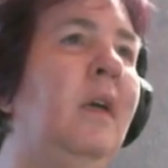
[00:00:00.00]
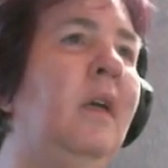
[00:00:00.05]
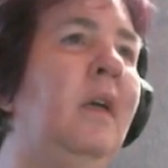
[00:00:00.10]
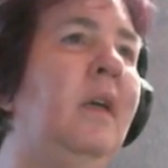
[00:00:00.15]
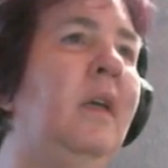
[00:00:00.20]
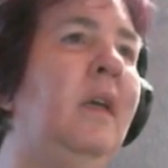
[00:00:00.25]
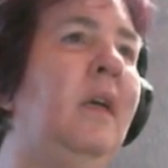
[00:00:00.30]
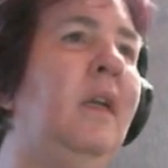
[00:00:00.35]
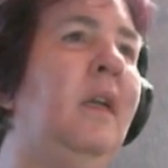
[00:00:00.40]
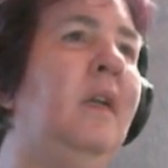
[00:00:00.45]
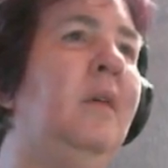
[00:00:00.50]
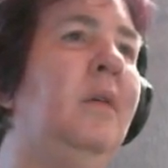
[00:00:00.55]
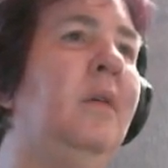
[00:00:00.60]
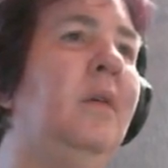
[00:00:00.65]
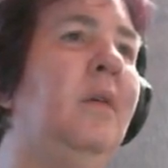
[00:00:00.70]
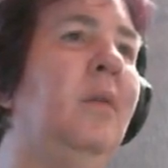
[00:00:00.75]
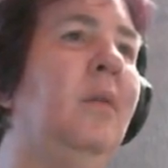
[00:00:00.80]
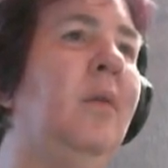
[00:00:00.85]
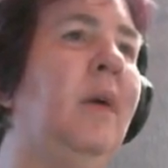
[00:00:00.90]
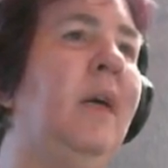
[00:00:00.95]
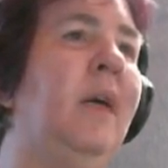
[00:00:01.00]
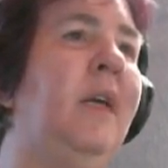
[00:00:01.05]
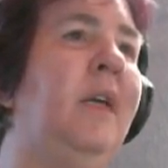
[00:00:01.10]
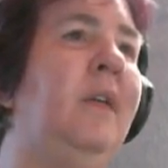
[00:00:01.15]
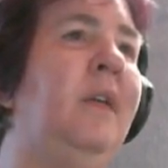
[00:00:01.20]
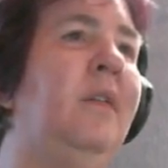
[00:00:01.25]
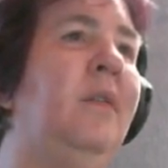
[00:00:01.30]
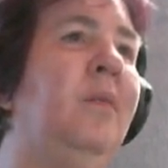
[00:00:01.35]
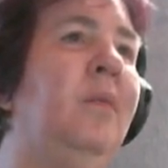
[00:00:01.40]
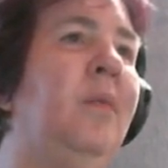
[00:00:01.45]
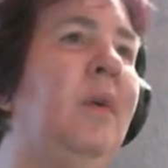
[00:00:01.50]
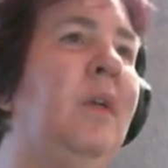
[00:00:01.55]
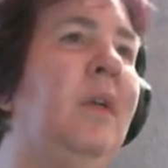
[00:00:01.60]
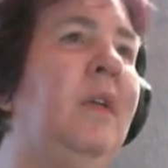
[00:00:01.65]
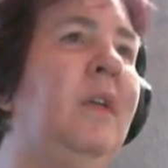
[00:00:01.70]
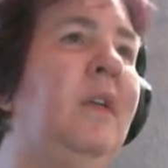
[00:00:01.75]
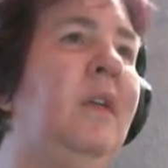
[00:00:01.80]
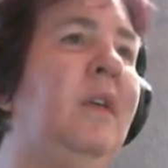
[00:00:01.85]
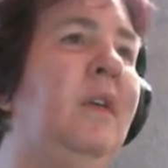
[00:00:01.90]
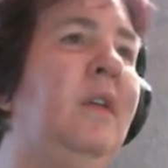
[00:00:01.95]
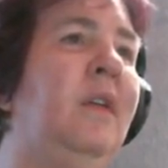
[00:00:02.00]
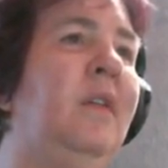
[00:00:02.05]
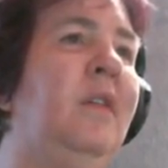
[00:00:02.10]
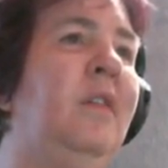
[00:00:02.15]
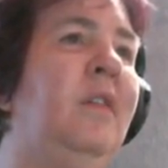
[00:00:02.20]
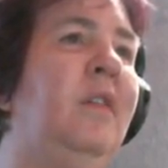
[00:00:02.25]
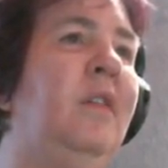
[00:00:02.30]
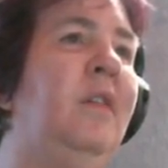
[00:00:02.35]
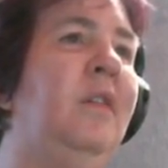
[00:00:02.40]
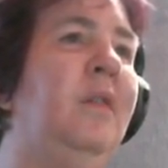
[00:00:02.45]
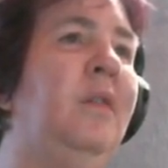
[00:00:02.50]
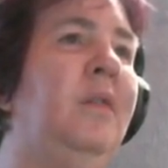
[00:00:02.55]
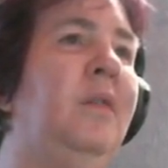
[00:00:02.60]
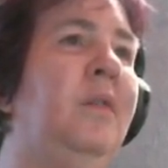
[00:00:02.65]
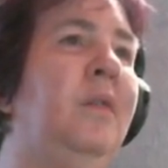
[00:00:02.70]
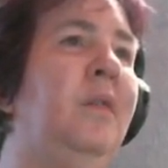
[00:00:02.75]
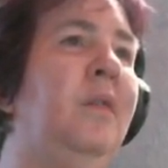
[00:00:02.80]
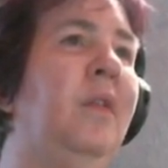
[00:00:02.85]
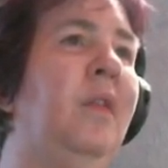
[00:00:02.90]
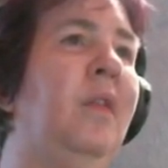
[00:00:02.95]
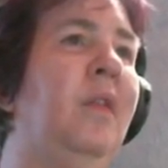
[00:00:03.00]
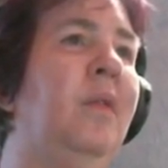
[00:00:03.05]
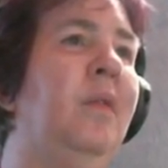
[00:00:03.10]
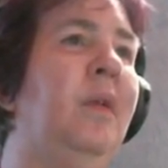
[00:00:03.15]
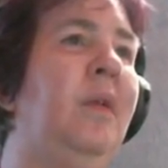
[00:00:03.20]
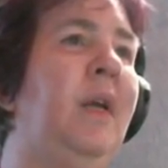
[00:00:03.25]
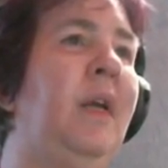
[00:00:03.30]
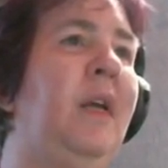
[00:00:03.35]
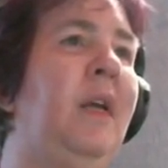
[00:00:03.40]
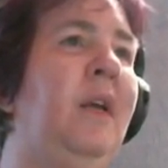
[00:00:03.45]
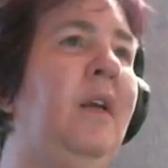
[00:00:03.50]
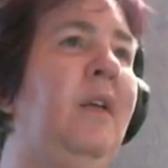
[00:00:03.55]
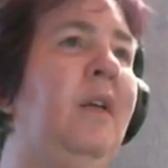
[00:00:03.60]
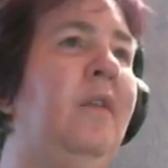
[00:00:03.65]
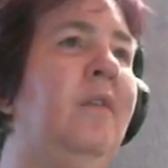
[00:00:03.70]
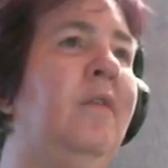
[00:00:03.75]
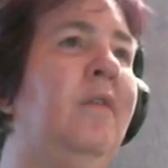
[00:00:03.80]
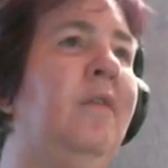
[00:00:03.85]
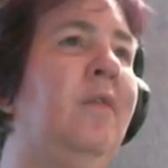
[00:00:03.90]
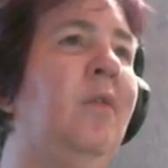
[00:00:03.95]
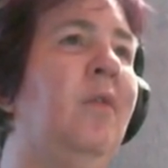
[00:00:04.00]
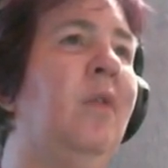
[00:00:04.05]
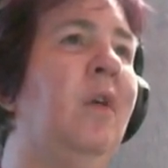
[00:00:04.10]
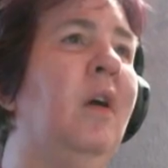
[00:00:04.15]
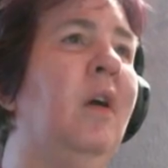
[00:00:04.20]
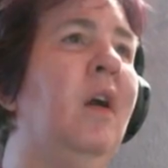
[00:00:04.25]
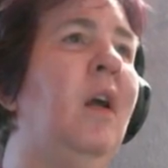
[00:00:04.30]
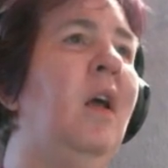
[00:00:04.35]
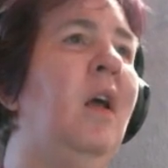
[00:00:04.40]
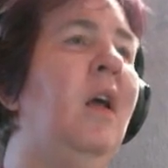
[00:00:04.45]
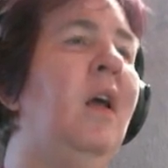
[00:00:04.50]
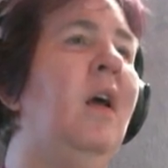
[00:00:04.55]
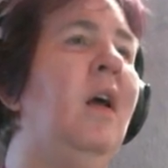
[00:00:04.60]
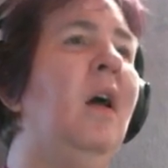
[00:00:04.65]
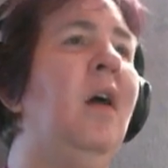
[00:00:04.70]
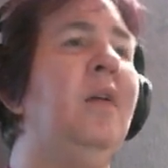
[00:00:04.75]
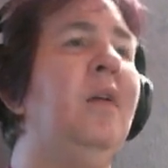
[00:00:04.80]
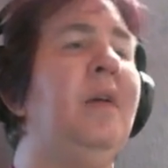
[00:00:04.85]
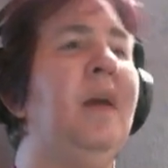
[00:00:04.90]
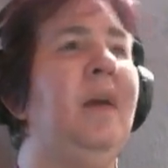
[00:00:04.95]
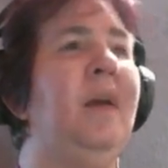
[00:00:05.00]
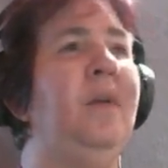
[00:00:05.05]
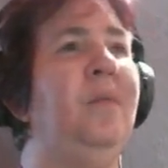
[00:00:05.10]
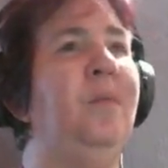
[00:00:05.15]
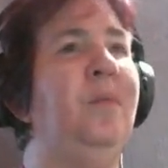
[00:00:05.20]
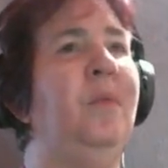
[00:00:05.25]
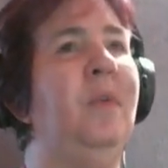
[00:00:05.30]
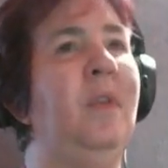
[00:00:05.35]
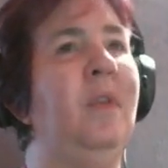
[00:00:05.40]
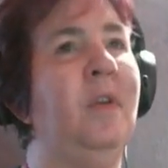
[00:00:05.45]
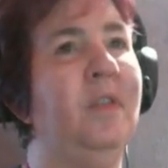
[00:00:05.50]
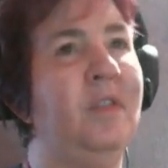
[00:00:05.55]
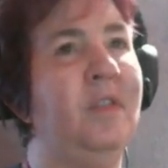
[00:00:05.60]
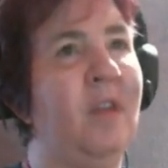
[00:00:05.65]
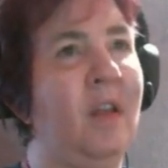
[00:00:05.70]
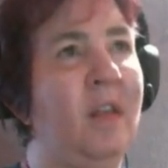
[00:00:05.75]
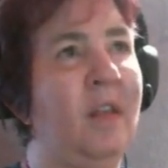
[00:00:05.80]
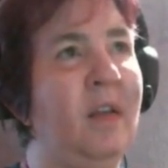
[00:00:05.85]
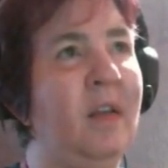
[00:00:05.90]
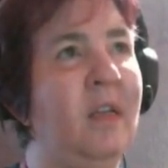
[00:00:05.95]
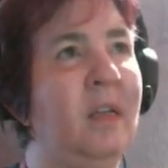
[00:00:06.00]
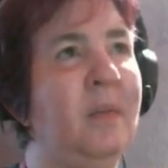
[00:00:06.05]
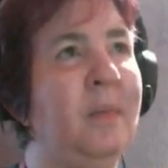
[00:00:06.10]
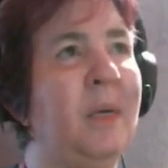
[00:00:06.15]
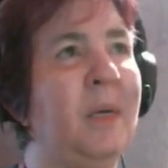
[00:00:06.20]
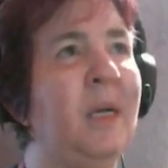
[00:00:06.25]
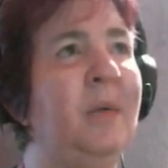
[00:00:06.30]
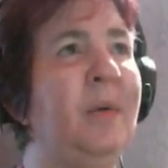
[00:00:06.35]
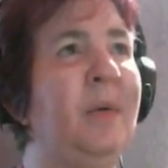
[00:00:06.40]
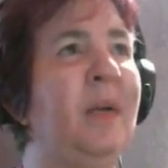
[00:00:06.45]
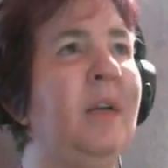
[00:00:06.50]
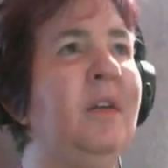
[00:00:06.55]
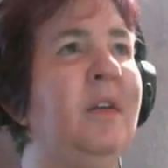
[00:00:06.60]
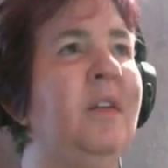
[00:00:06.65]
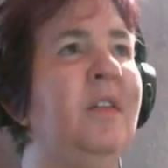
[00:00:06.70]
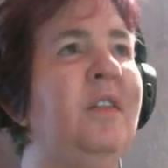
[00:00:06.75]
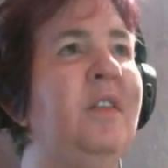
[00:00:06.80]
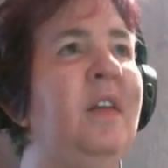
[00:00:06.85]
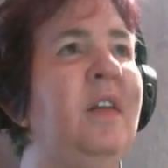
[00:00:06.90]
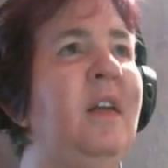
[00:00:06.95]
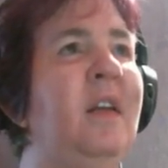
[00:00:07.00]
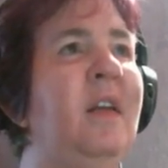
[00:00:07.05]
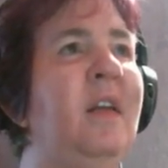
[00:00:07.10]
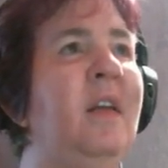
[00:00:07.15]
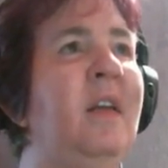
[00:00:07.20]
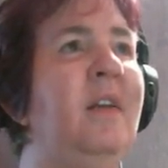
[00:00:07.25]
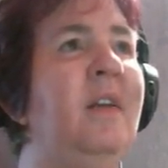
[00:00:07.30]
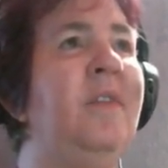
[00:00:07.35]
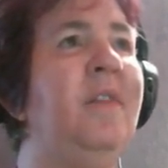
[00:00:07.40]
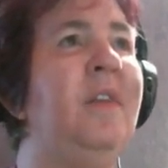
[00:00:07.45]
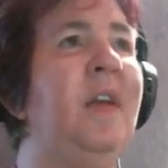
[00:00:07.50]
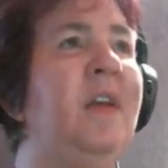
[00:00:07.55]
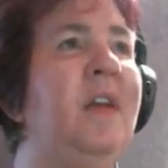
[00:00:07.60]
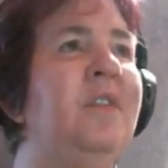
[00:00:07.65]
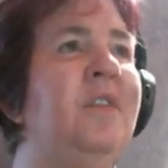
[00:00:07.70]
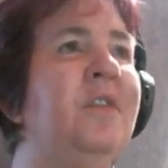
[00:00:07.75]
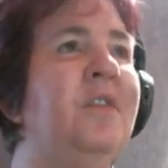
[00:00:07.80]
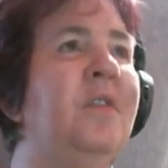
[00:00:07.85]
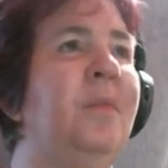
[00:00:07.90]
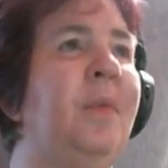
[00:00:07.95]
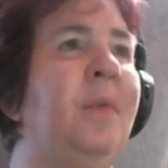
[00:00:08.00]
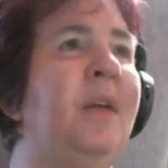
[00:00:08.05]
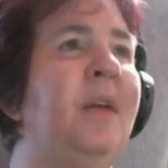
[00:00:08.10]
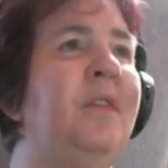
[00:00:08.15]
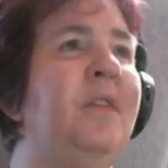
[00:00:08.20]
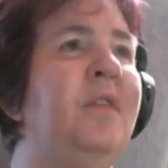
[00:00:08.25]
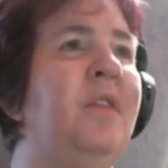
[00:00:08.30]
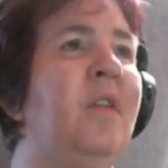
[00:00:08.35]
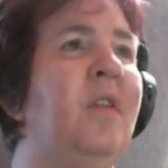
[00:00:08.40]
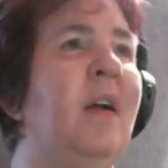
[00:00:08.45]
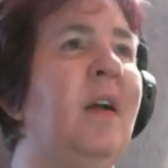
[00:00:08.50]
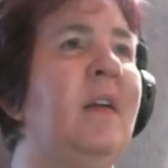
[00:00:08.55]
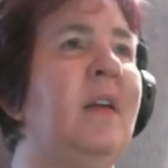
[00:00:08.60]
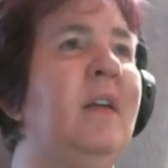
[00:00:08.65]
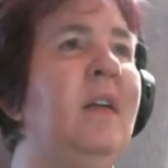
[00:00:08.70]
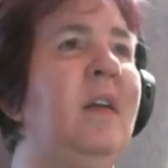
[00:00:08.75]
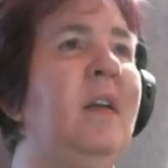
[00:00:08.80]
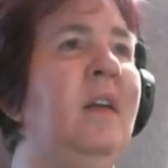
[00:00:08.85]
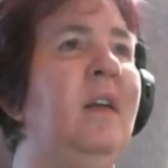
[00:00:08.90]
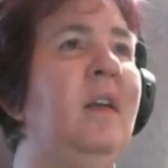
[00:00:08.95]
Yellow or white, 1, 2, 3, 4. Okay, there's nothing in the middle. We look to see if the edges are placed correctly.